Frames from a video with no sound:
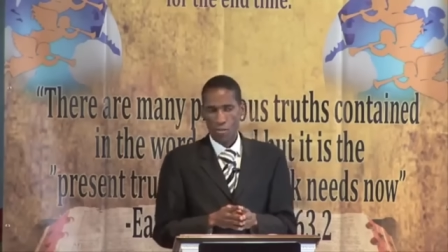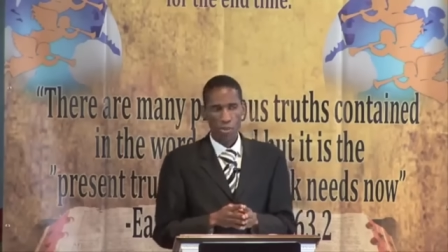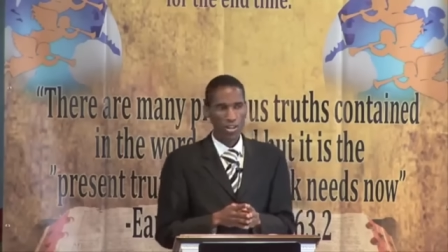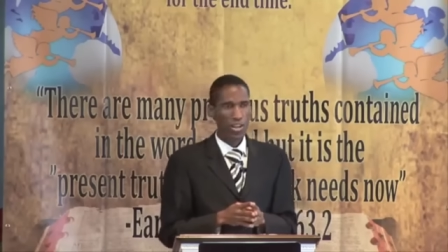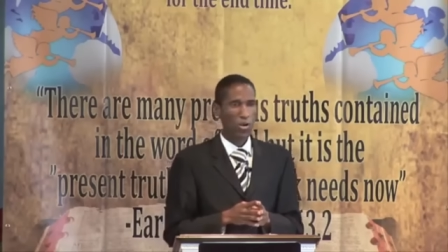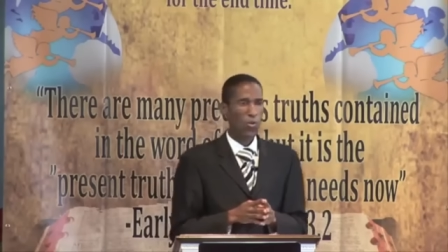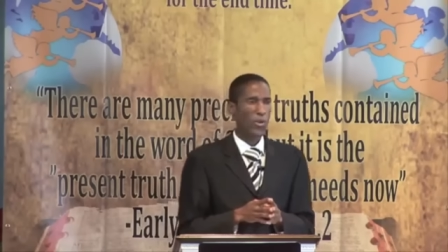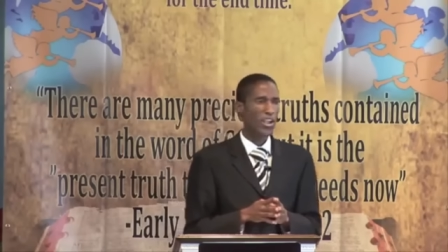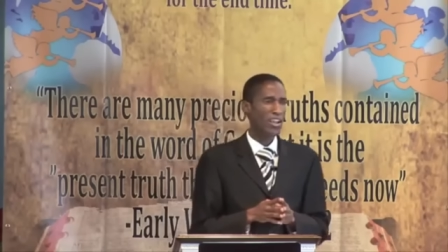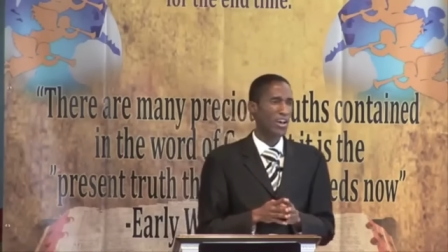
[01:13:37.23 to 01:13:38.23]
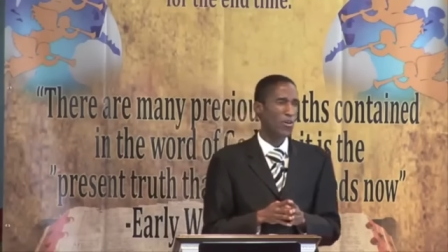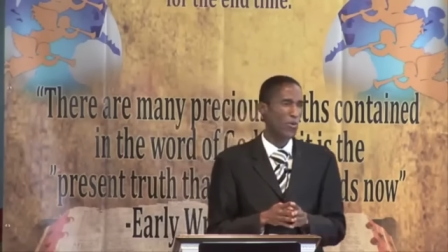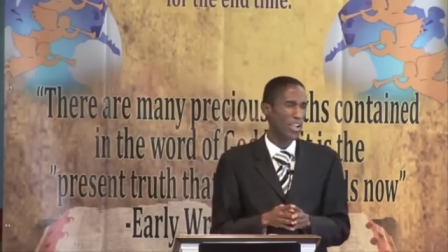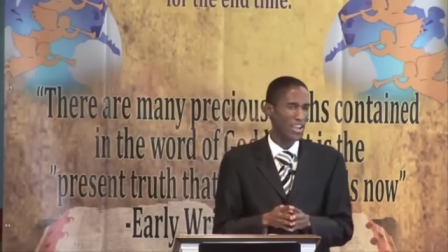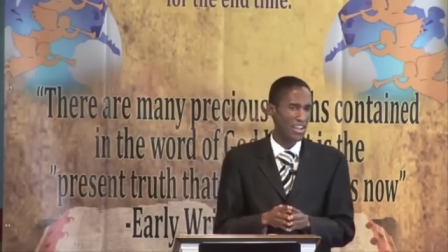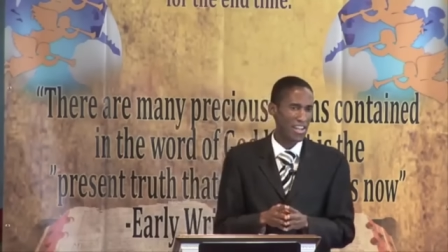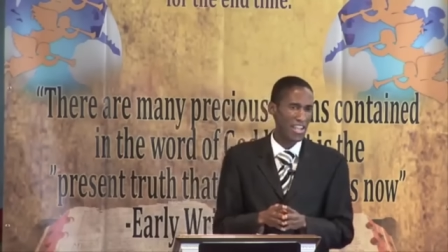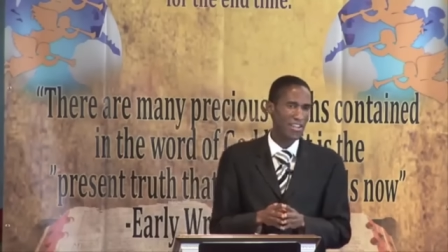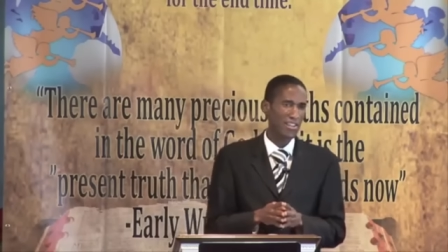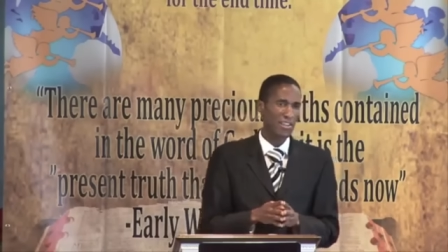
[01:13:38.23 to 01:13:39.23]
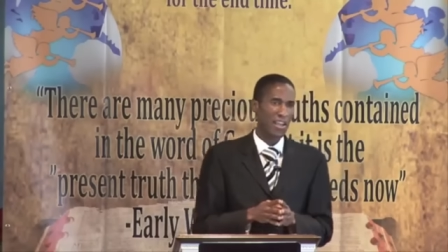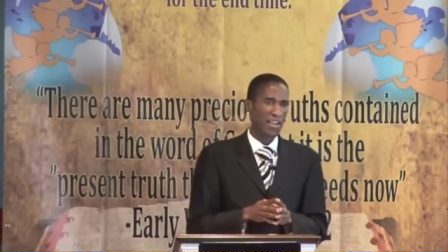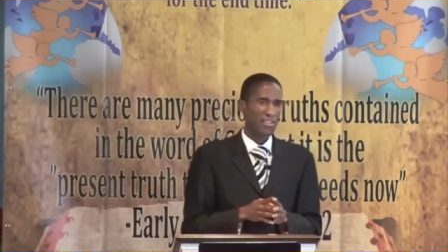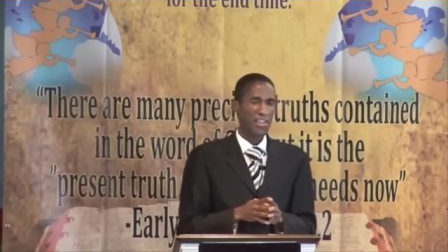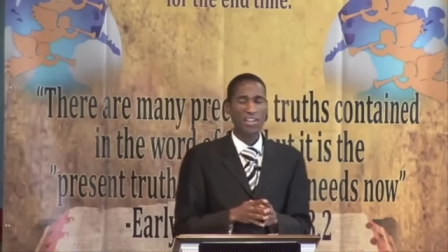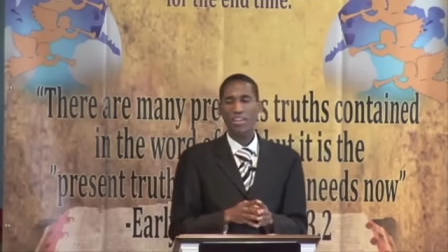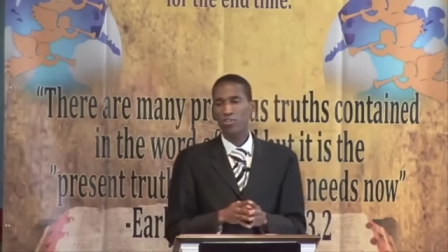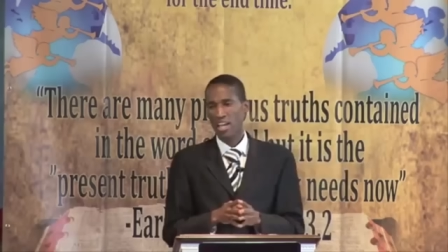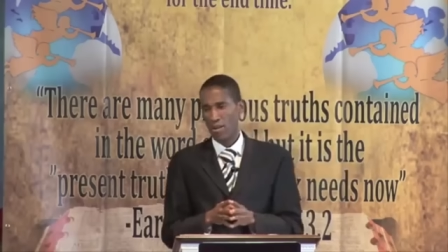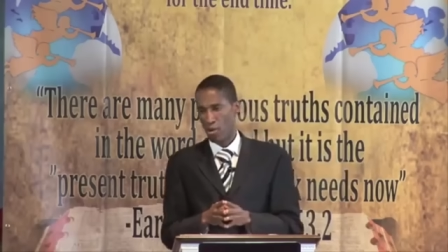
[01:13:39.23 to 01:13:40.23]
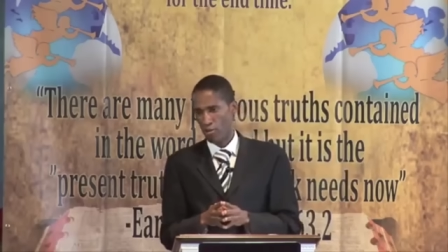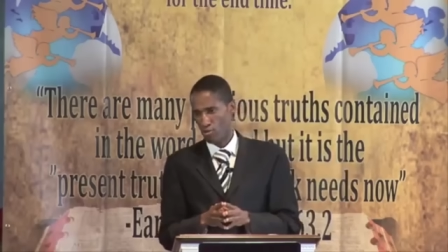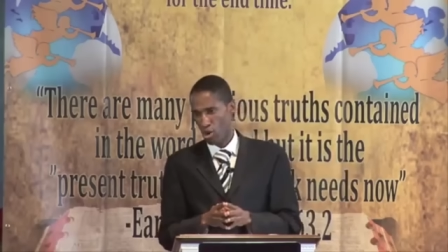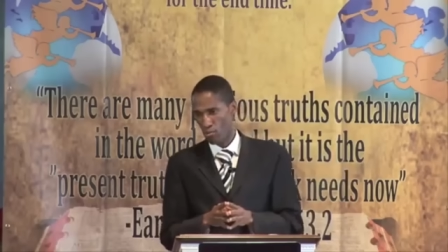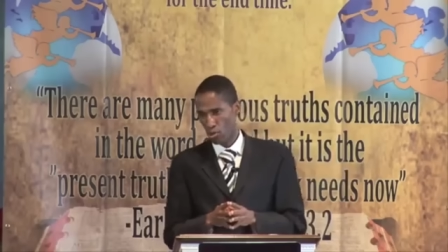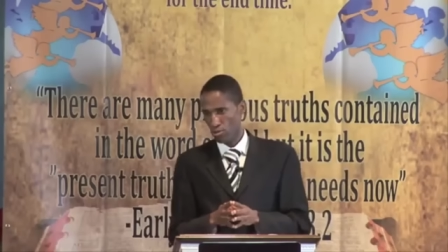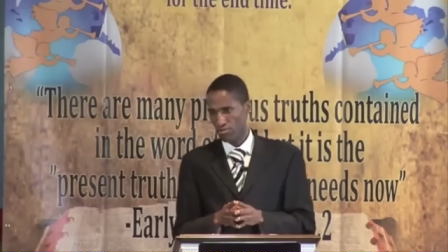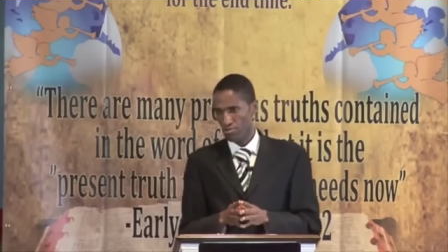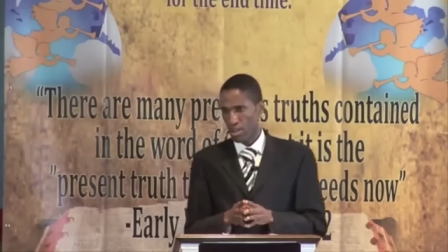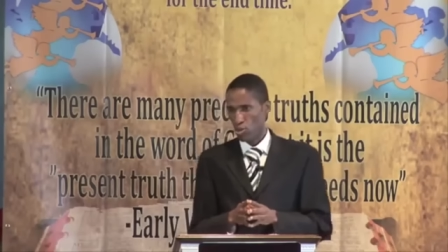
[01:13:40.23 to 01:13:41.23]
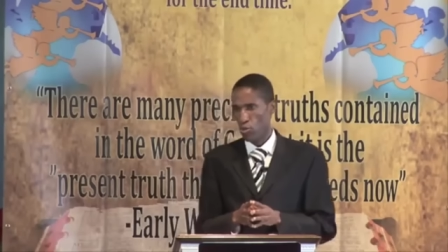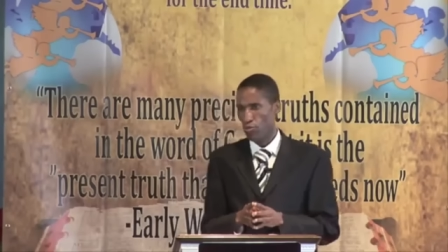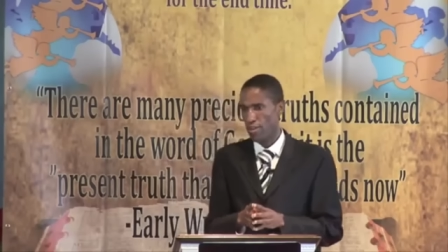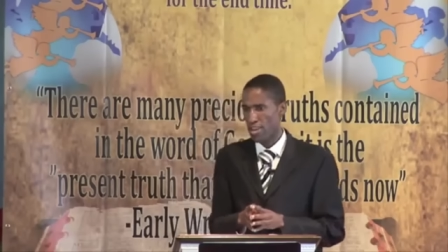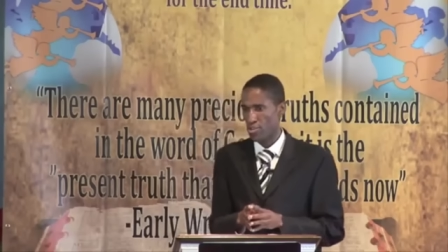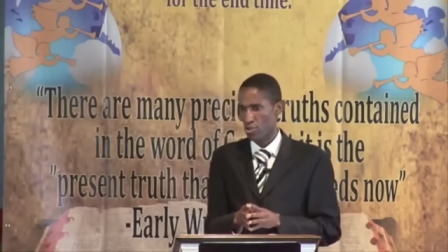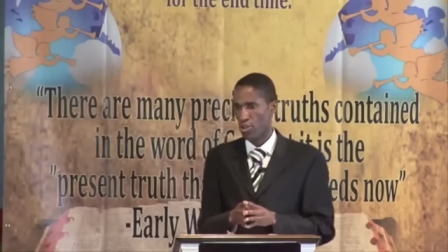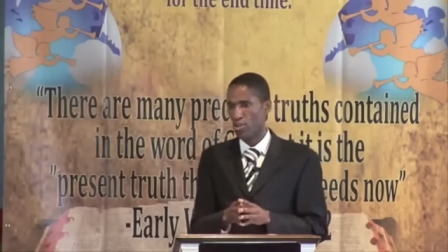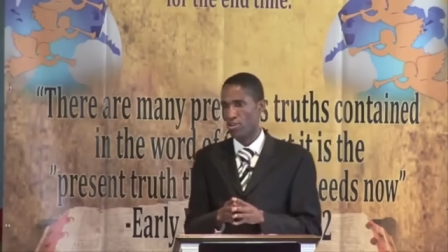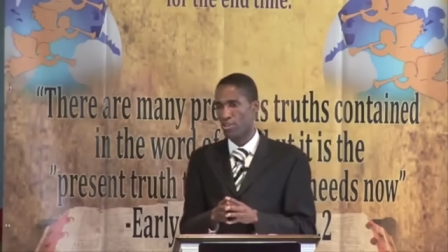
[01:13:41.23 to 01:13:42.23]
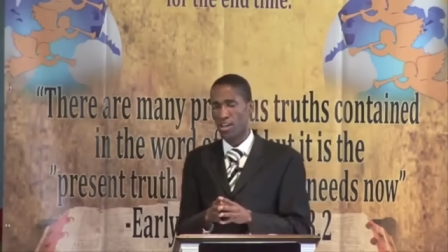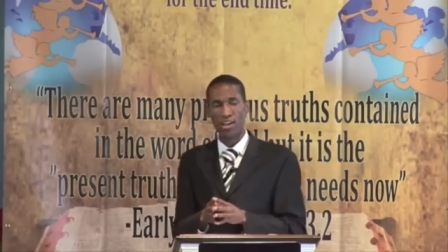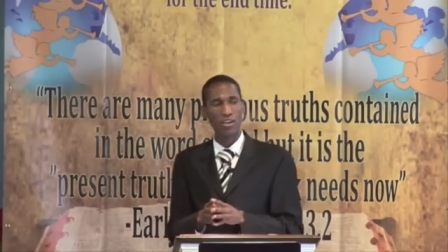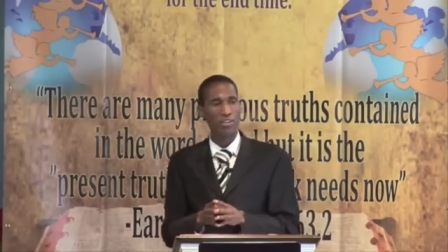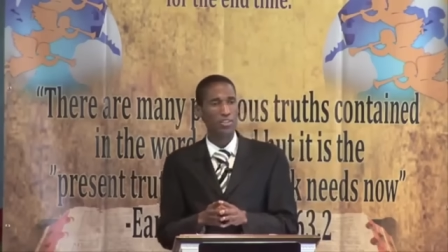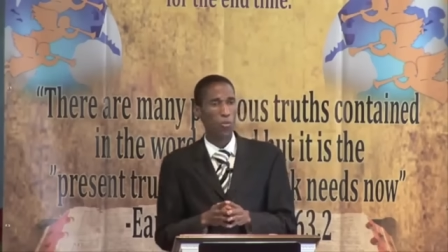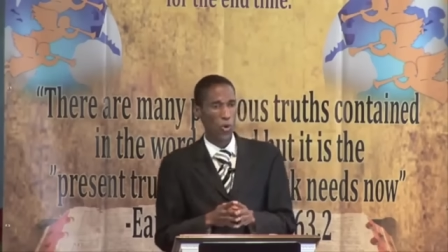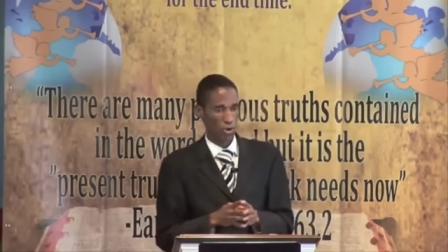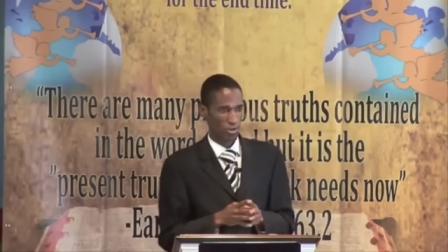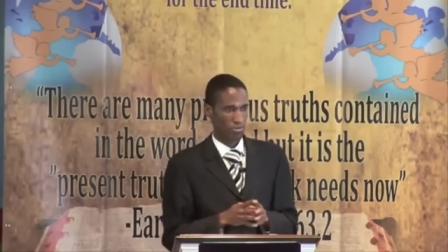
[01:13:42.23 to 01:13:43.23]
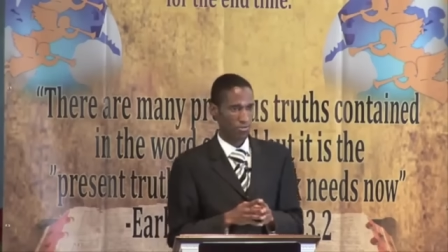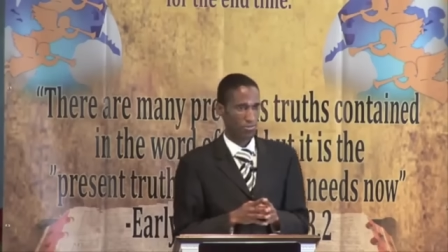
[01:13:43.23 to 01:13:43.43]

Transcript: But we're gonna, we're gonna need the little time of trouble to finish the, the, the work.